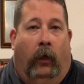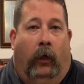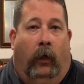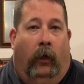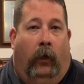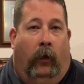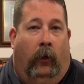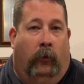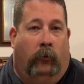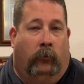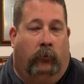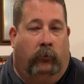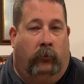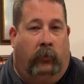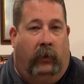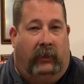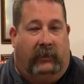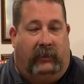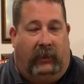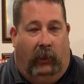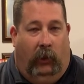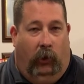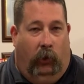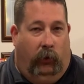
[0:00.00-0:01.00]

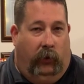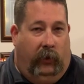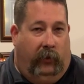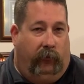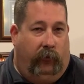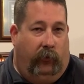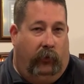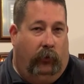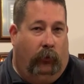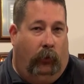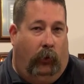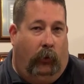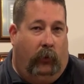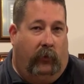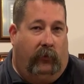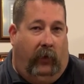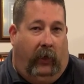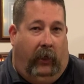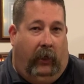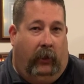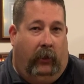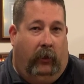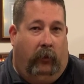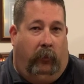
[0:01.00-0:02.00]
It's a little different than what we've
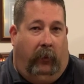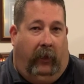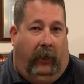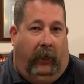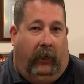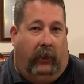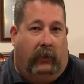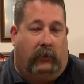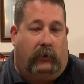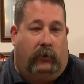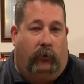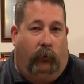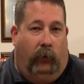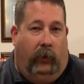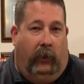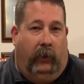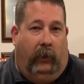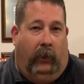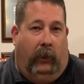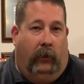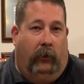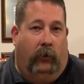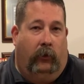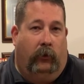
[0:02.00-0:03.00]
had in the past. The RIT
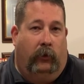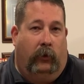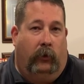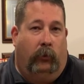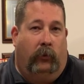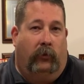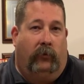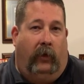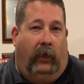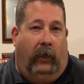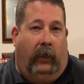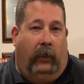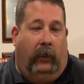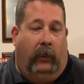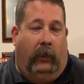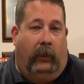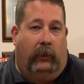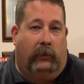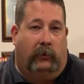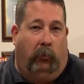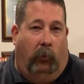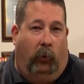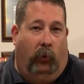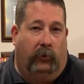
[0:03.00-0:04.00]
900 that we've had
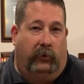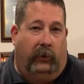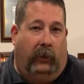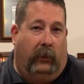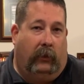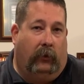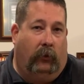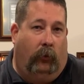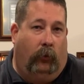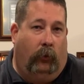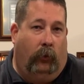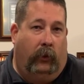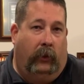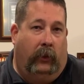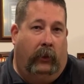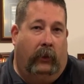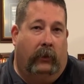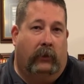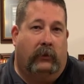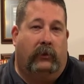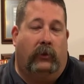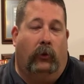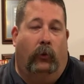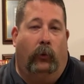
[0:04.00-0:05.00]
has more Technora in
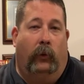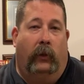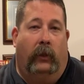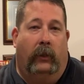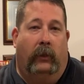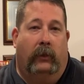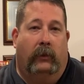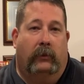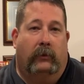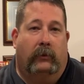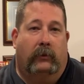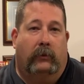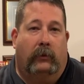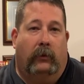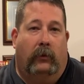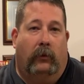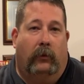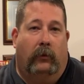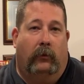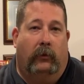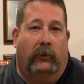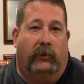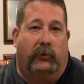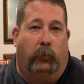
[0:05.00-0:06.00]
it, so
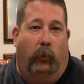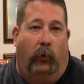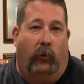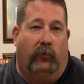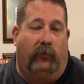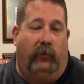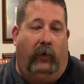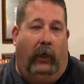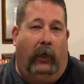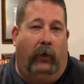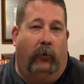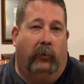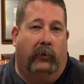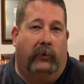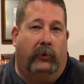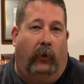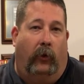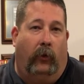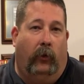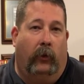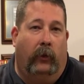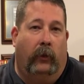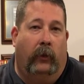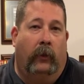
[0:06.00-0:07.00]
it's more fire
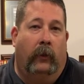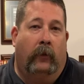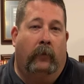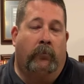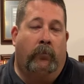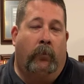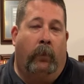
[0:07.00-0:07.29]
retardant.